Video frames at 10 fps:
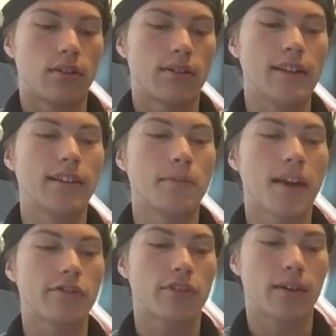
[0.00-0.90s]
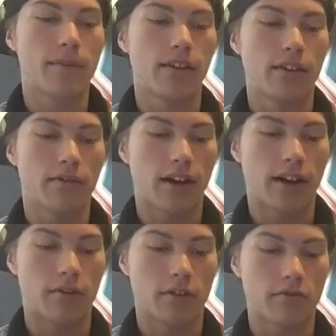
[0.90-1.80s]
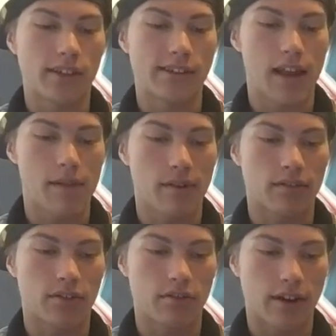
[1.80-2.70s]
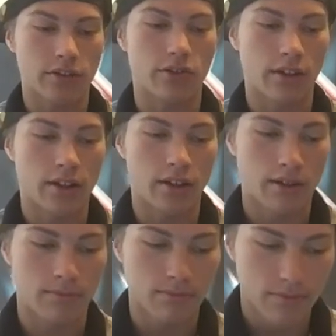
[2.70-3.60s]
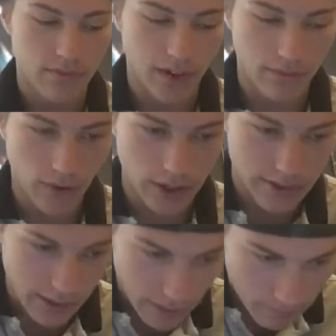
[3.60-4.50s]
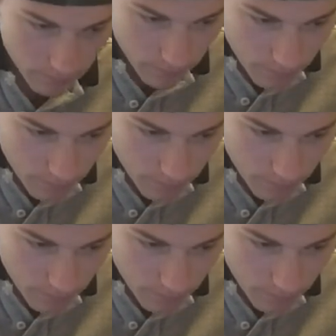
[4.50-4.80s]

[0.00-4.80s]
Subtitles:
take this man's credibility right now. I'm going to read his name out to you, actually. If I can find his name.